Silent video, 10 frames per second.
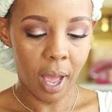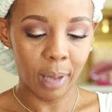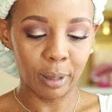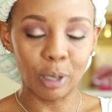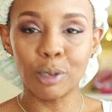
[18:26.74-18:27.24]

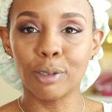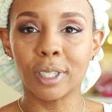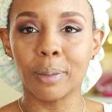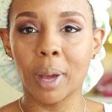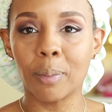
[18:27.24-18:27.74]
I'm so used
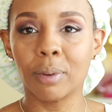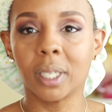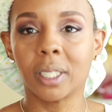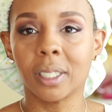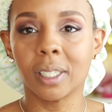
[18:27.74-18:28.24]
to my
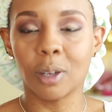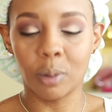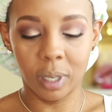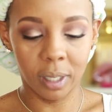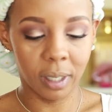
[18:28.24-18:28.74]
brushes. So
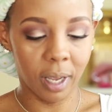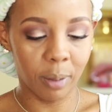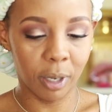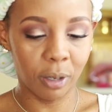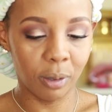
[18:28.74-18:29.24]
when it's
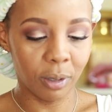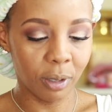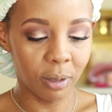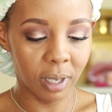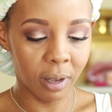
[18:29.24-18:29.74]
time to use
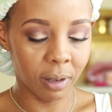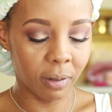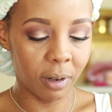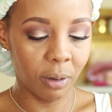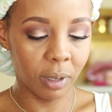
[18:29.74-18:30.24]
new stuff,
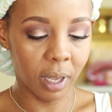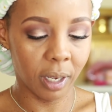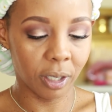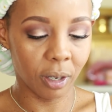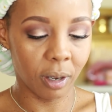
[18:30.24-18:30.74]
new
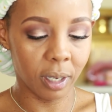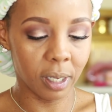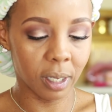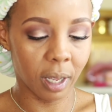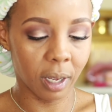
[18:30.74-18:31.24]
things, y'all,
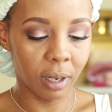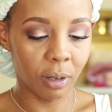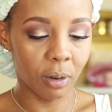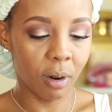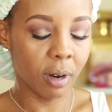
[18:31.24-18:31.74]
it's like a
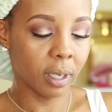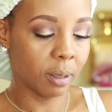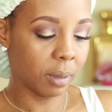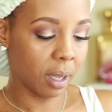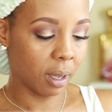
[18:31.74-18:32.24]
little hard
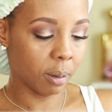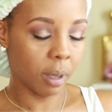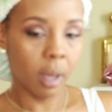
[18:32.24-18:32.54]
sometimes.